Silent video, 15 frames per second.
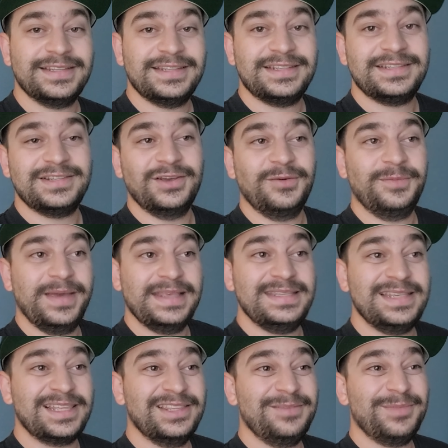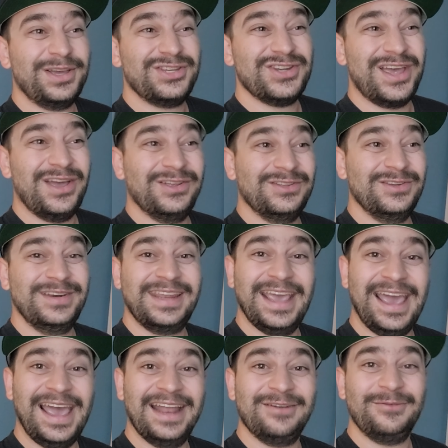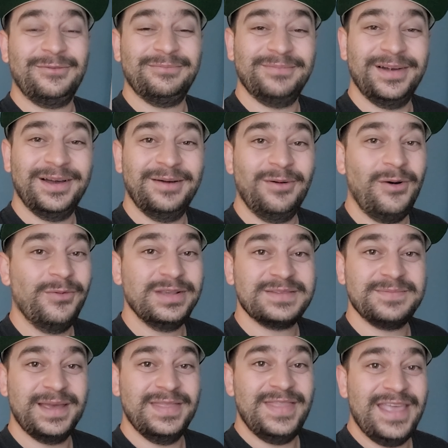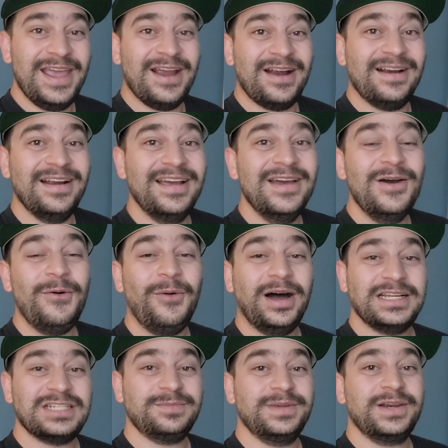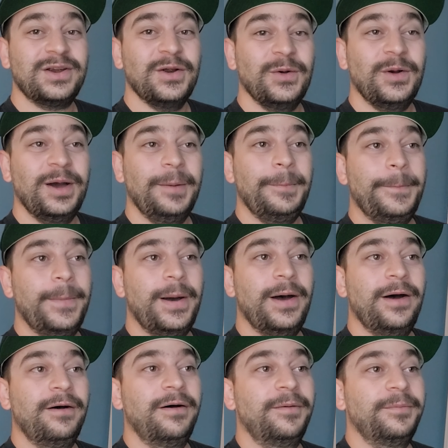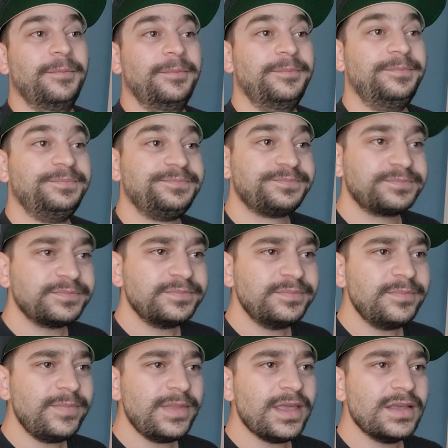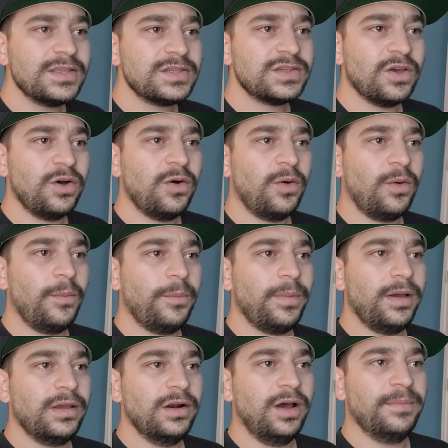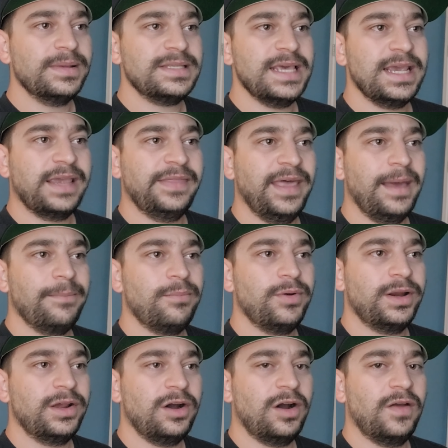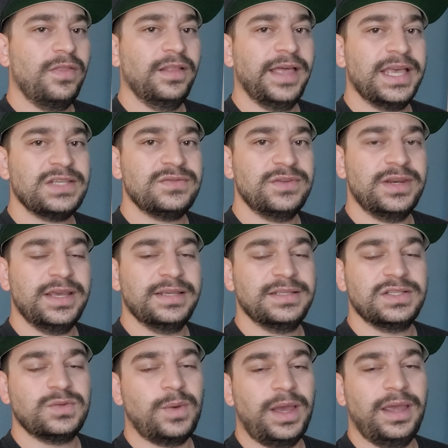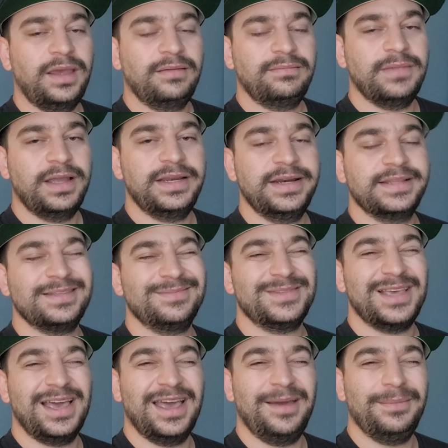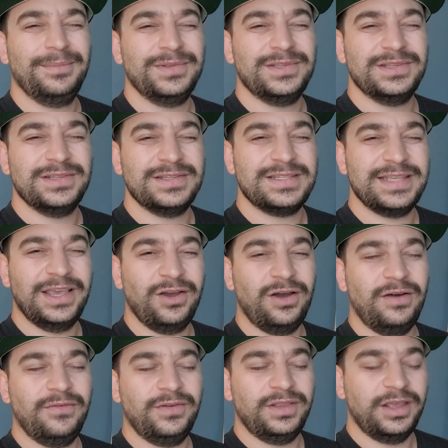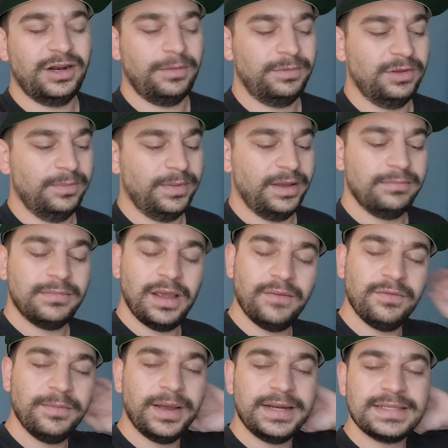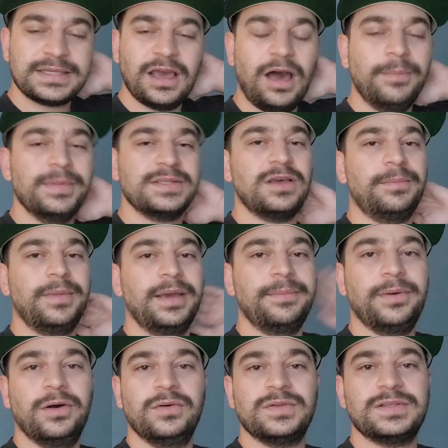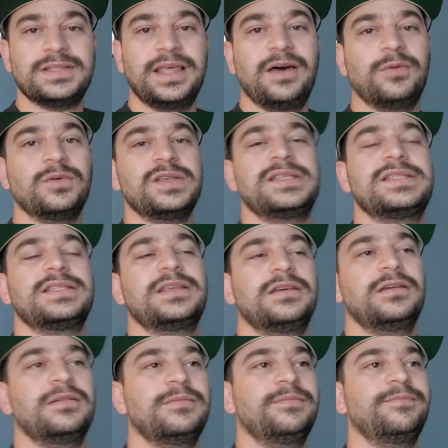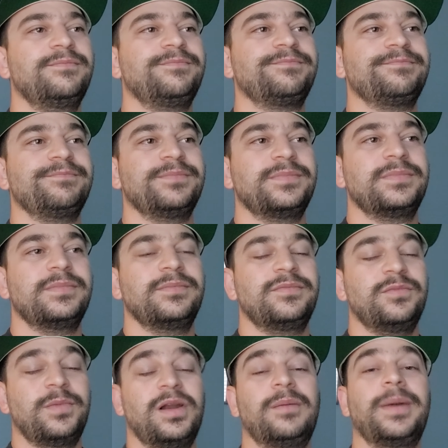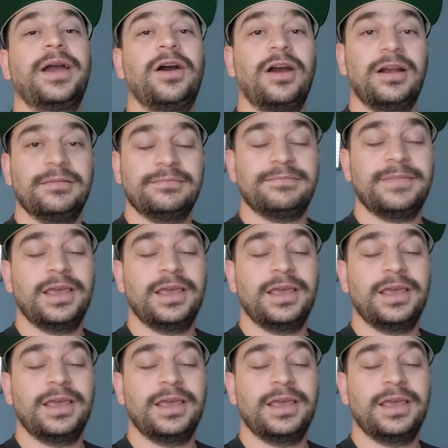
So basically my childhood cat, uh, always been there, watched me grow up. Um, so, you know, I've been taking that pretty hard the last few days. That's why I needed some time to stay off in that upload. But everybody's comments on my post, that was um, bottom of my heart.